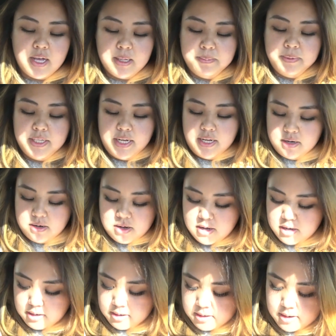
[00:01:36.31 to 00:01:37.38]
update
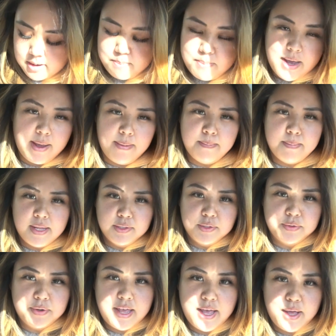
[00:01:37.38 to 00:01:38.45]
on my
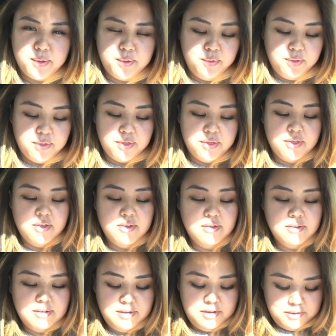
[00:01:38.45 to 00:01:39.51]
mental
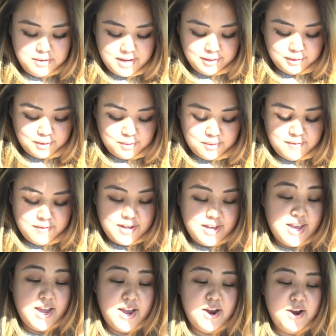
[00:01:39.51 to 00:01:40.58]
health. You guys don't even
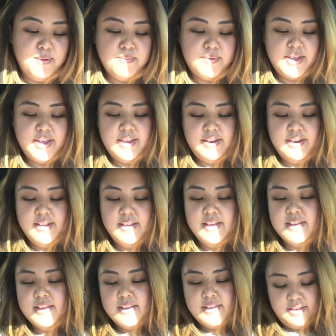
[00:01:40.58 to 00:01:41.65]
care, but
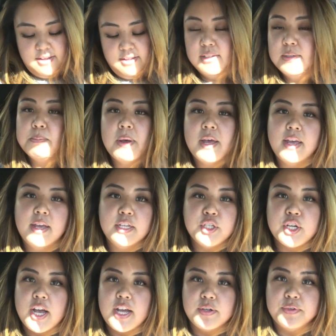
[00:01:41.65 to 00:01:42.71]
it's my
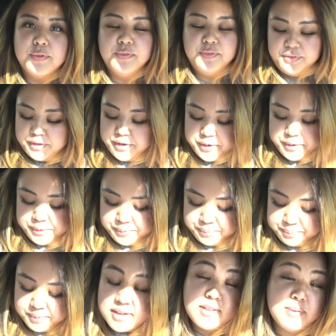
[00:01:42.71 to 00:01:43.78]
channel, so
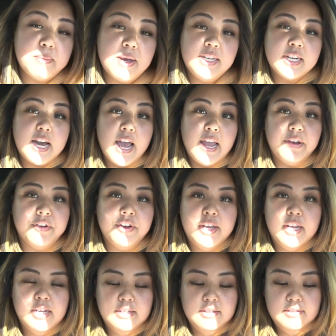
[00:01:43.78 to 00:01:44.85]
it's my diary.